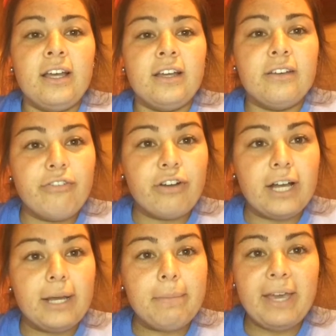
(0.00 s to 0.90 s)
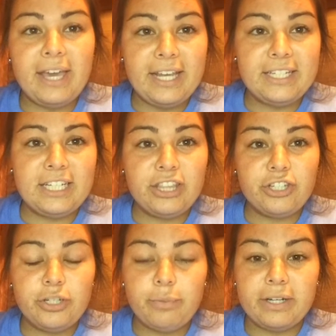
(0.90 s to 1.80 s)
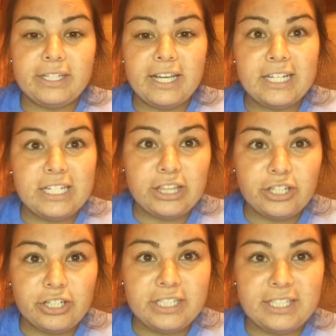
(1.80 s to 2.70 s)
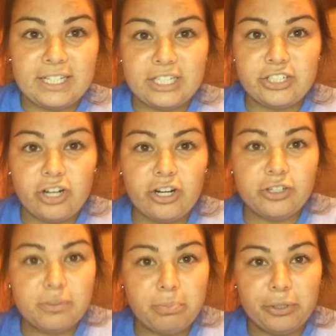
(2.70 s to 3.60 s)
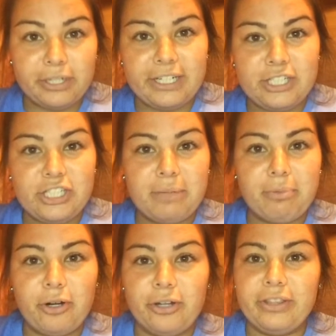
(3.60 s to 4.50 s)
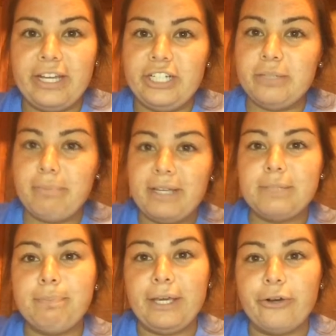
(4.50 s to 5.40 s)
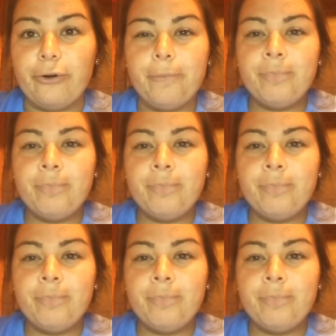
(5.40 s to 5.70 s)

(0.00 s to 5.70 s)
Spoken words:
From 1831 to 1836, Charles boarded a ship called the HMS Beagle.